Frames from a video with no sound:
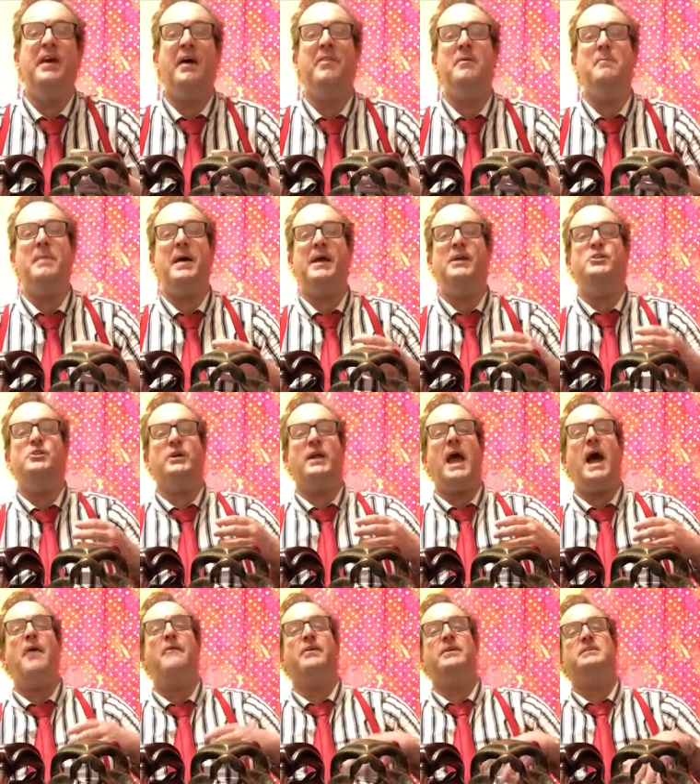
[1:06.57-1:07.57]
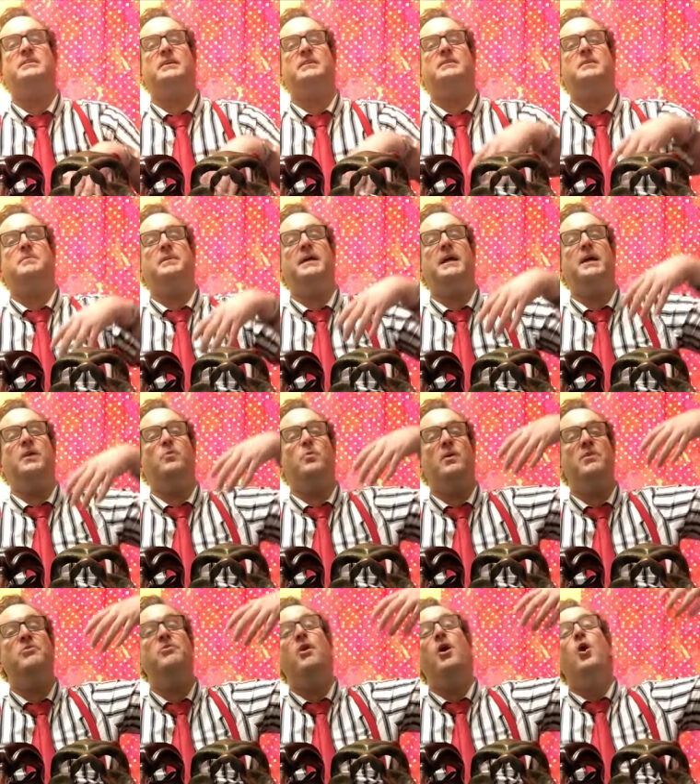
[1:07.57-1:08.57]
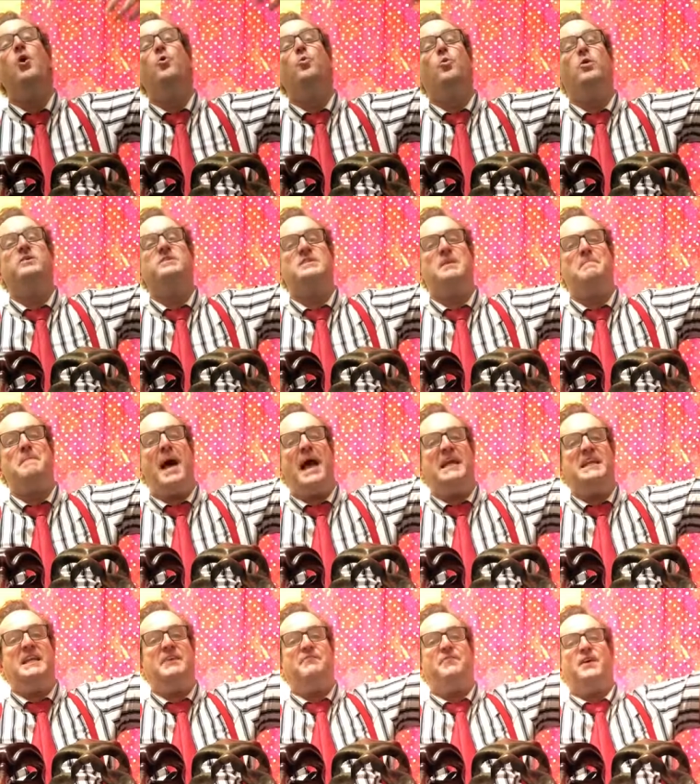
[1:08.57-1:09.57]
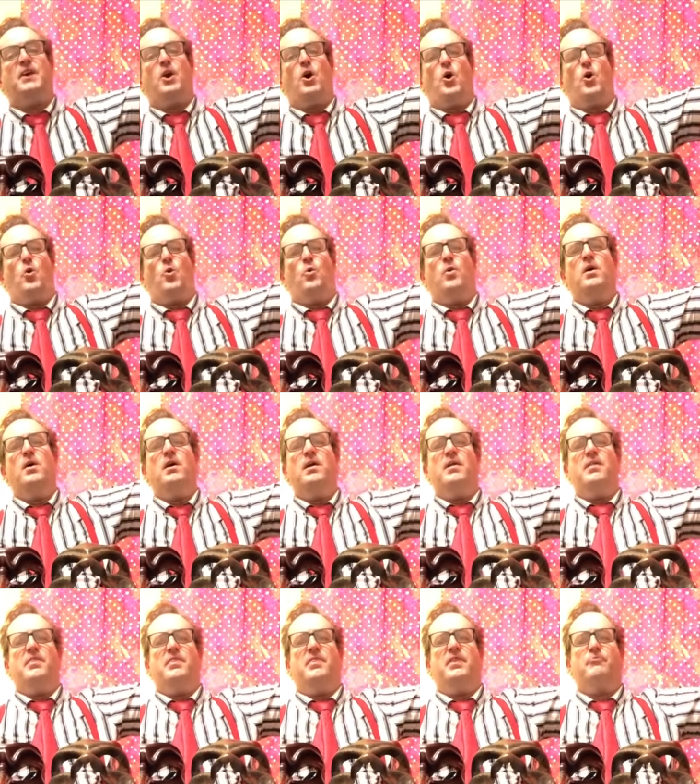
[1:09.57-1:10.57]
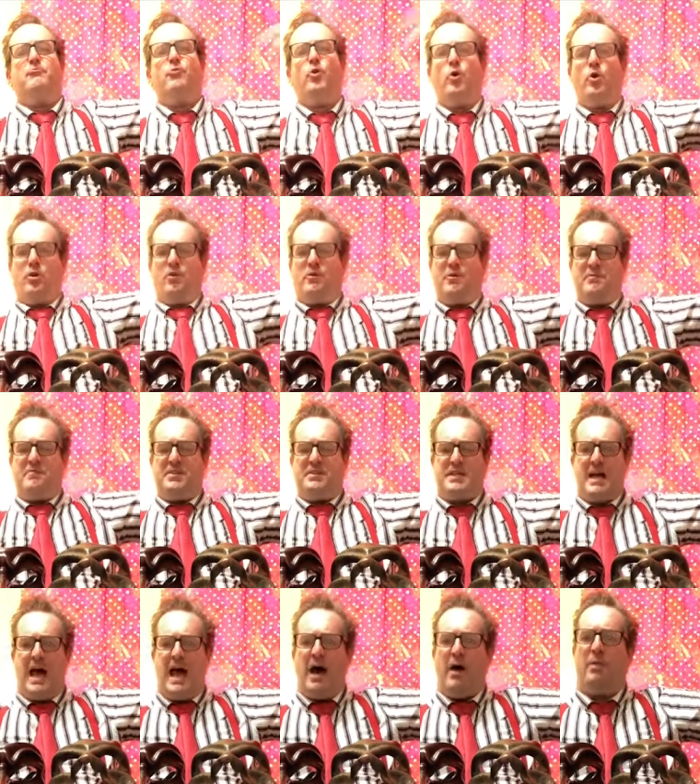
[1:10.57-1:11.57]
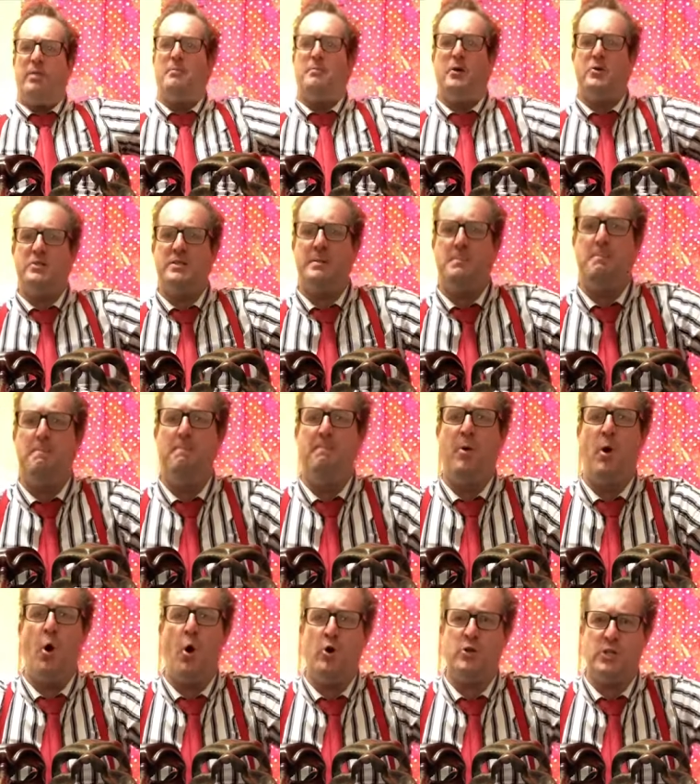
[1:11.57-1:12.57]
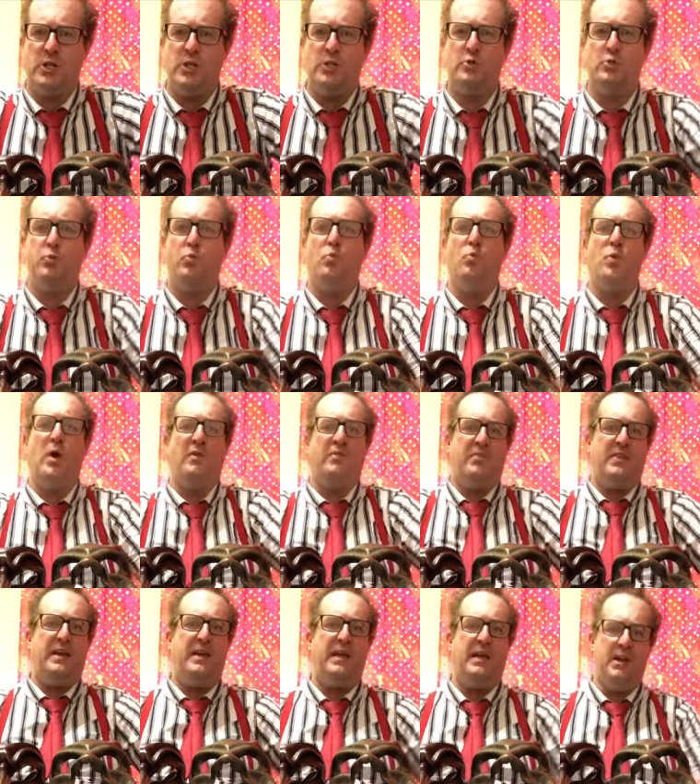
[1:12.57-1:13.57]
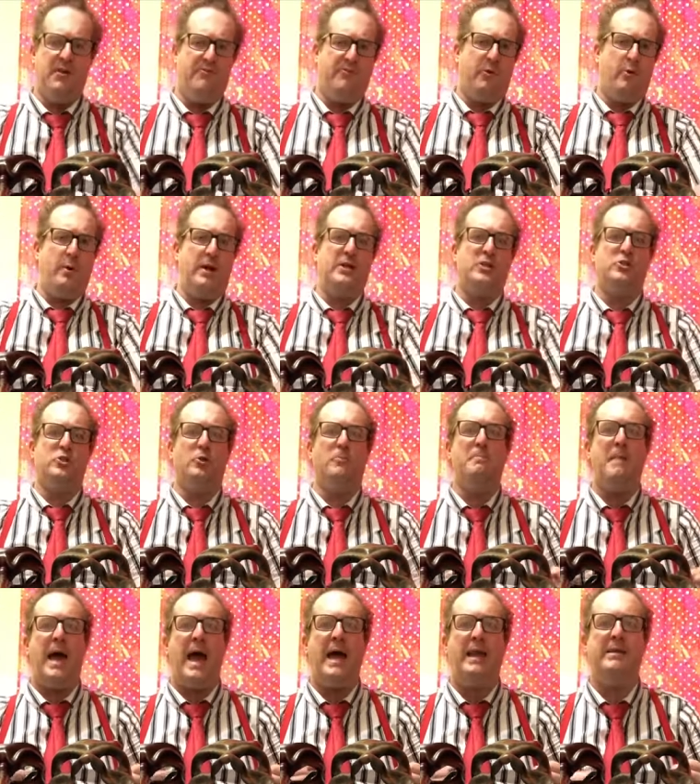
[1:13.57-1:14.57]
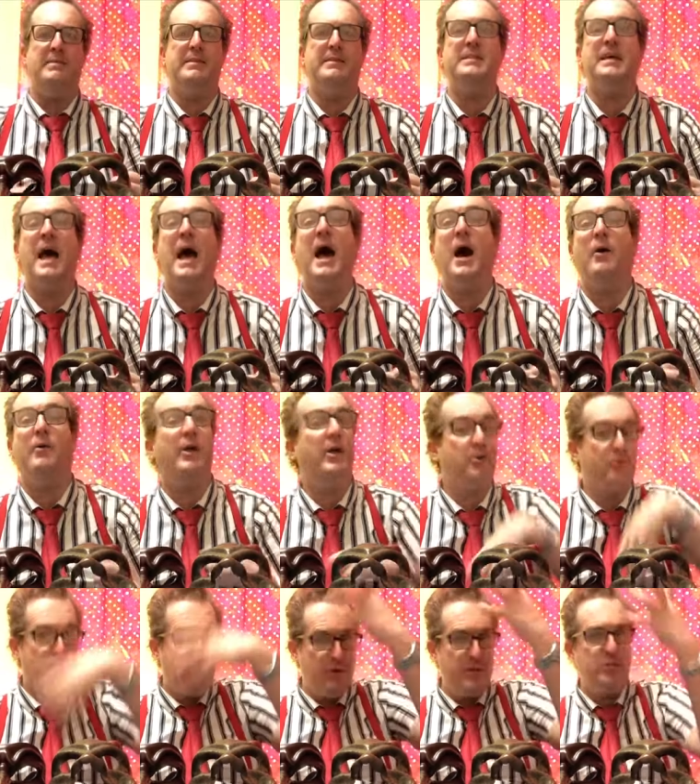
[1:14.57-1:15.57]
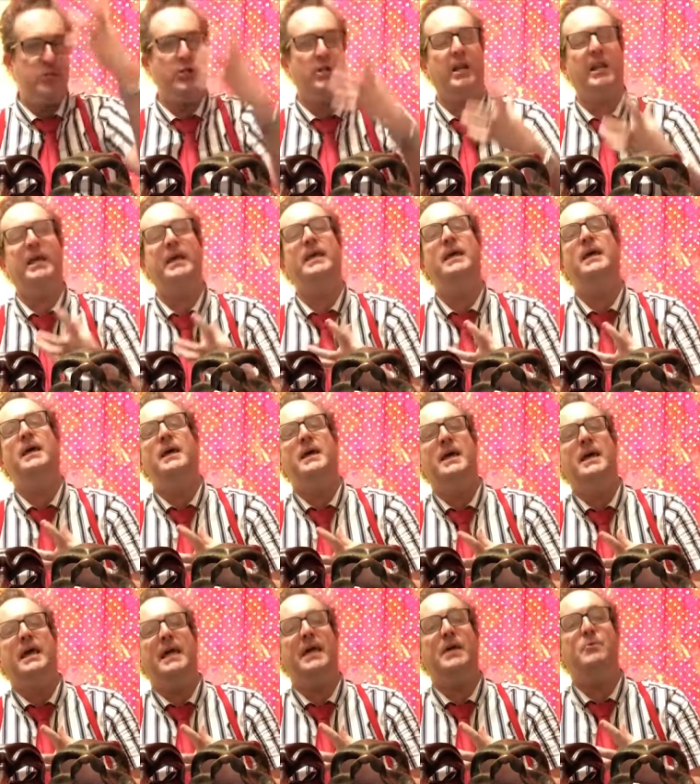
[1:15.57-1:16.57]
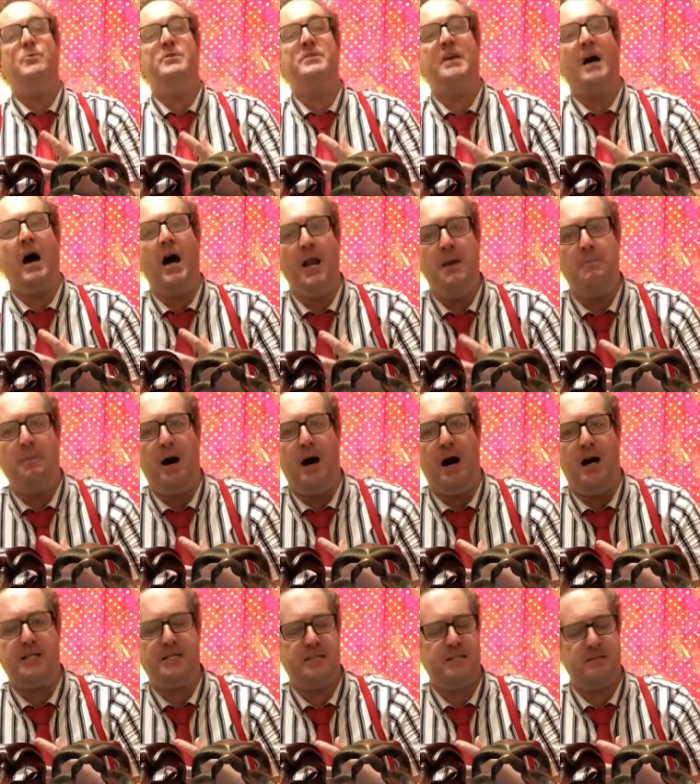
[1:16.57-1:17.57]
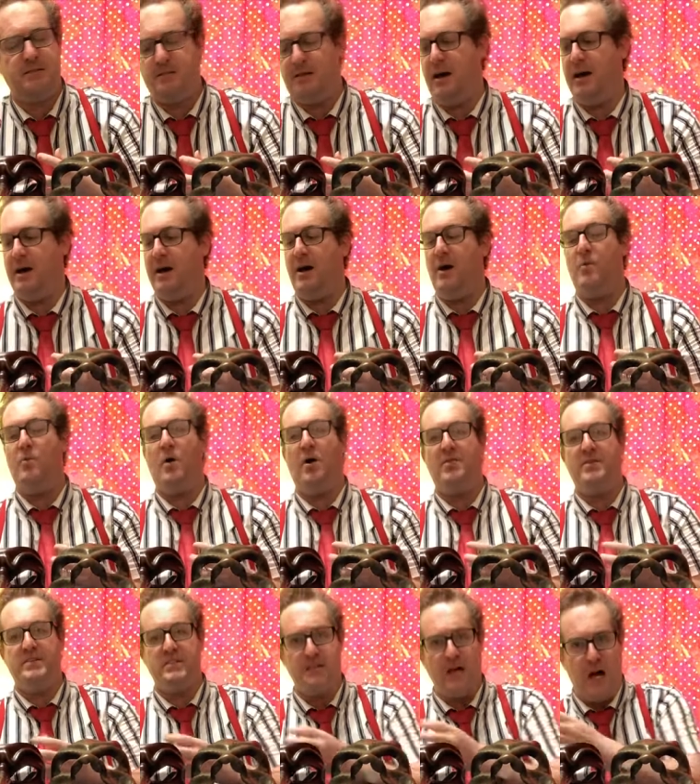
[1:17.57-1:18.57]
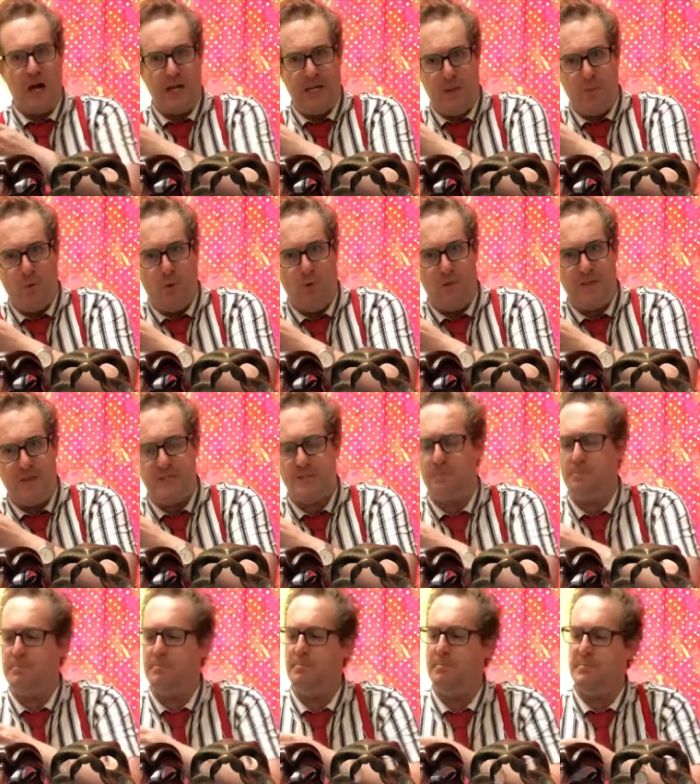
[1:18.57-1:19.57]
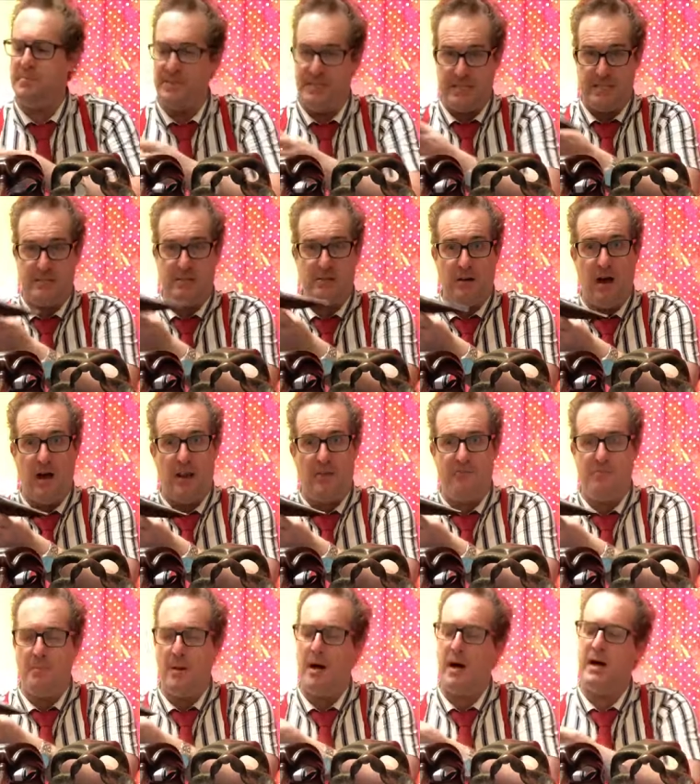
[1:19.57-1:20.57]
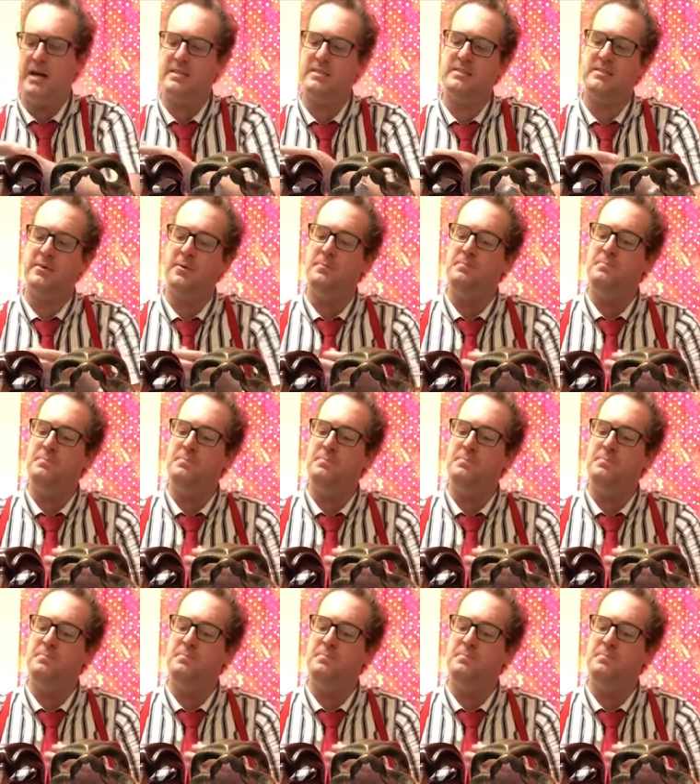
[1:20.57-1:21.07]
other major character to begin with was the Magnifico, the ruler of the town, the most important, wealthy, influential man in the town. And originally he was unmasked, while the Zani wore this style of mask.